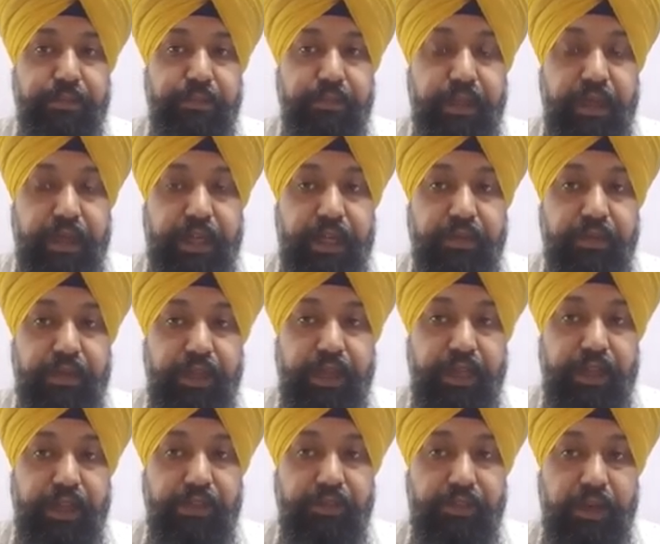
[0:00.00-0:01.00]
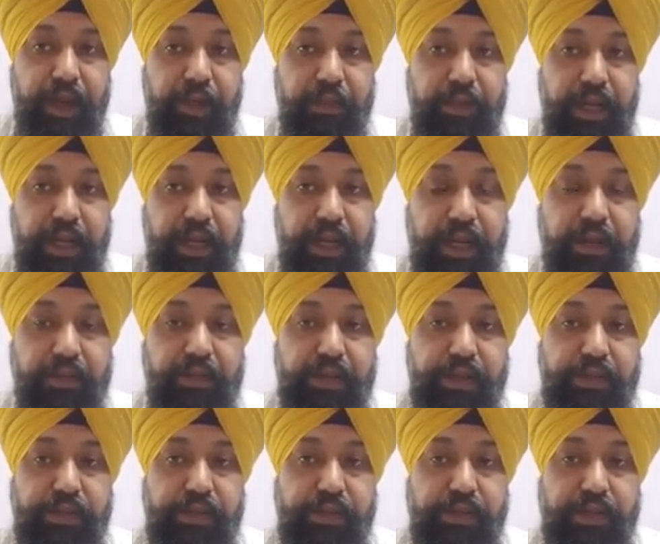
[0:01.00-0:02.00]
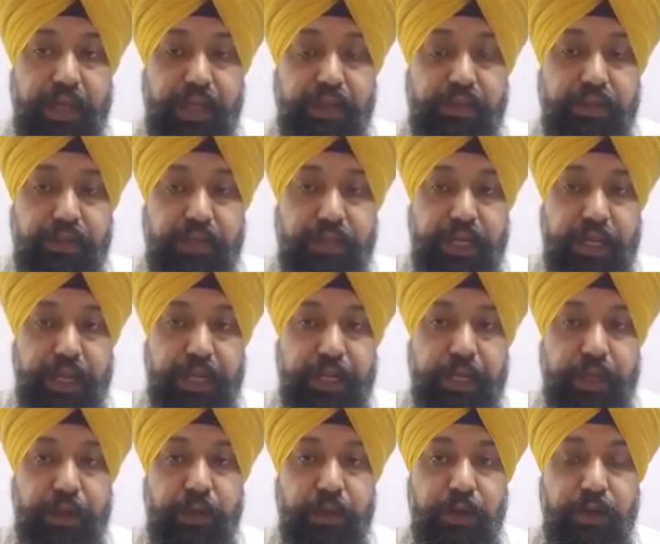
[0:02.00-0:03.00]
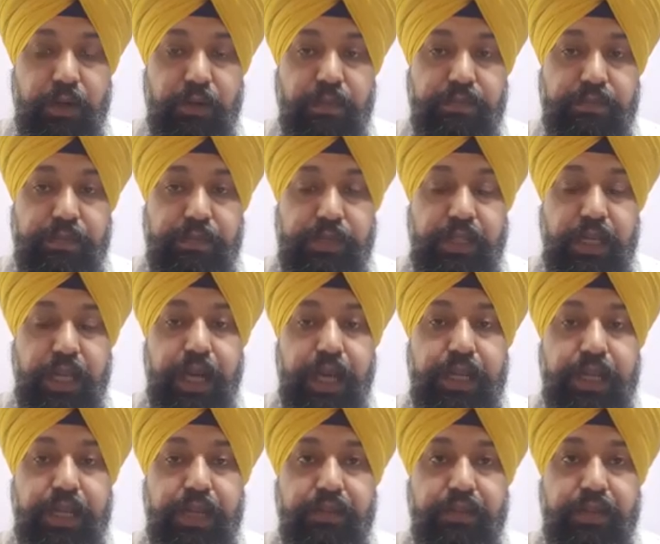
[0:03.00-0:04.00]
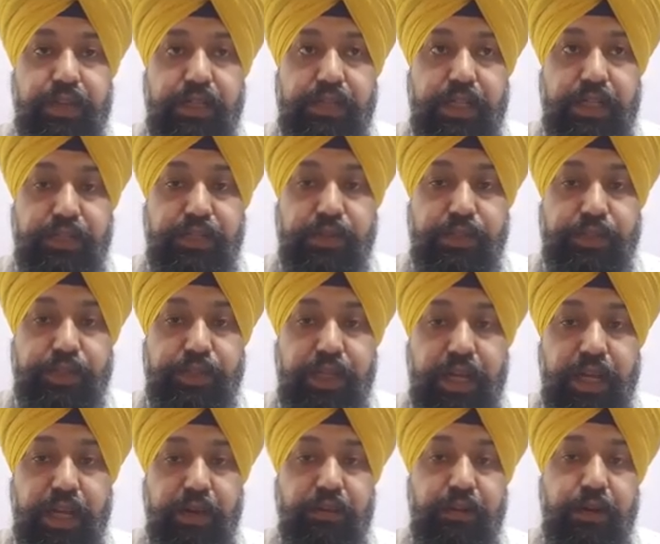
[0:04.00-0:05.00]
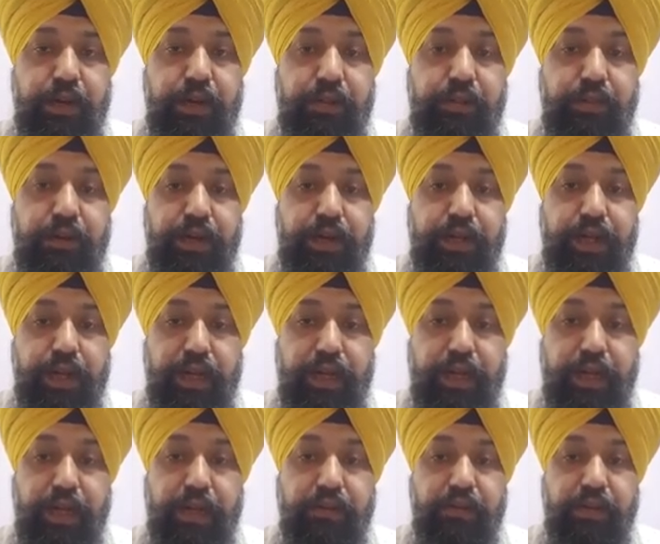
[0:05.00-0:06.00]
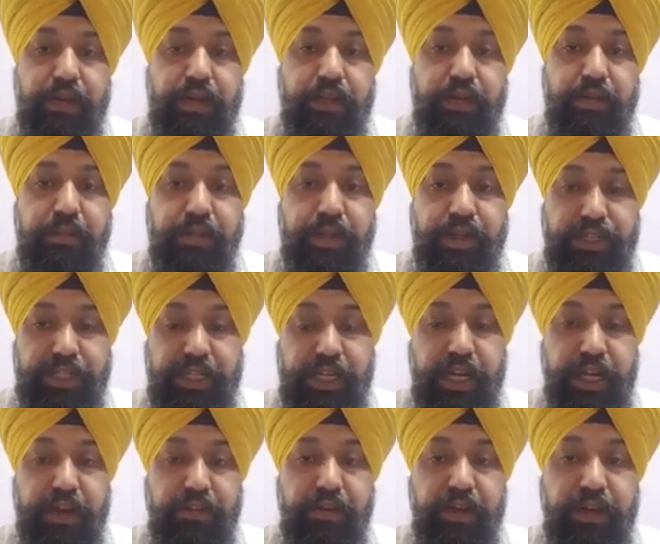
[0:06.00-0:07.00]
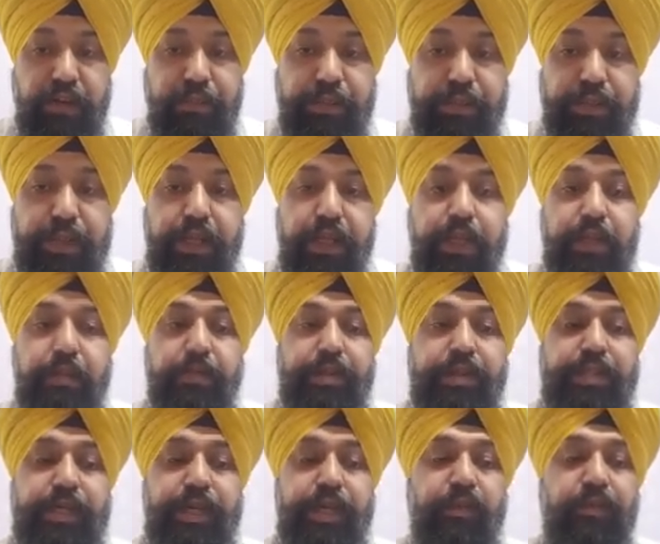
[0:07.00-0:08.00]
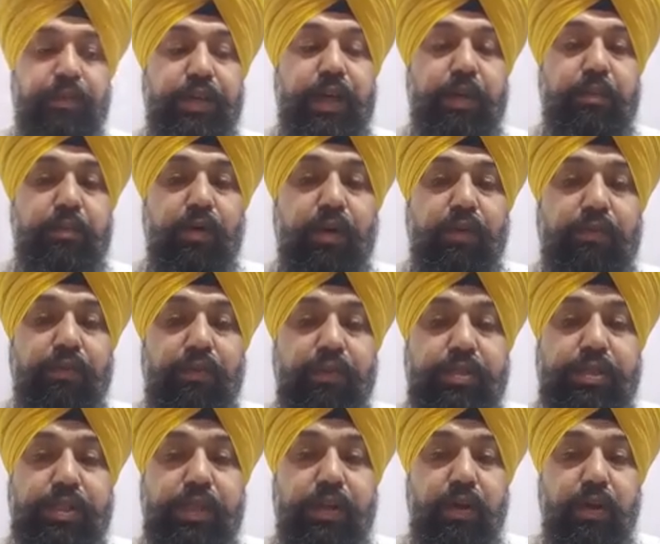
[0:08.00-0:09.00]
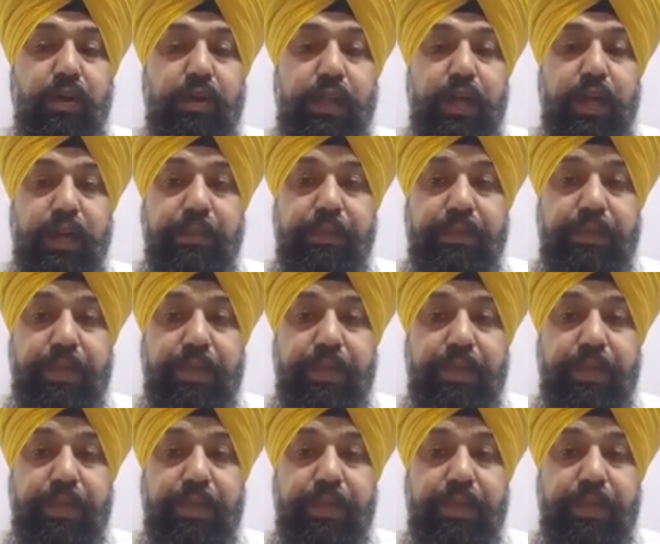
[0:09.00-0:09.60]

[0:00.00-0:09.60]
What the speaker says: even in the family, even the society groups, and even at social level, political level, community level. But here we are more focusing on the